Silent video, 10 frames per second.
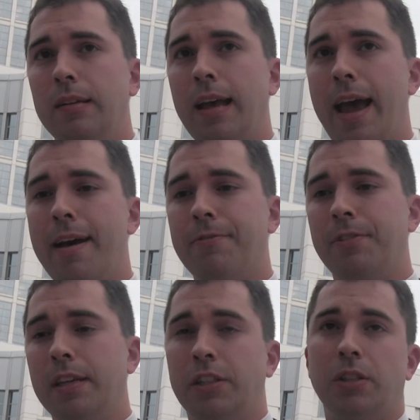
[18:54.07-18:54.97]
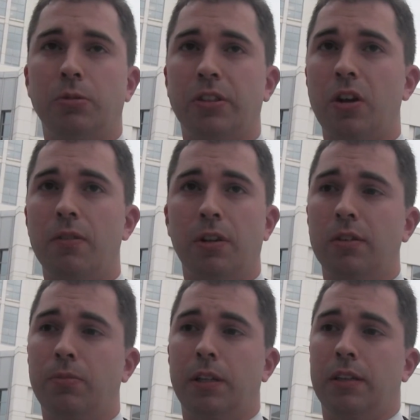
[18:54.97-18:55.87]
to have the issue resolved
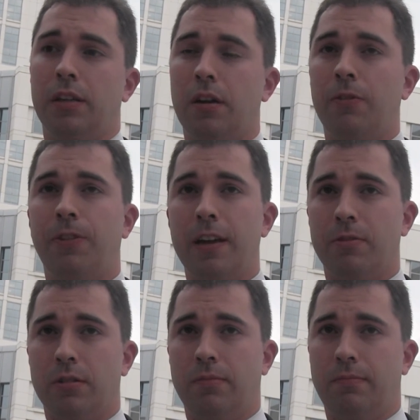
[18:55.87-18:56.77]
ultimately in our favor.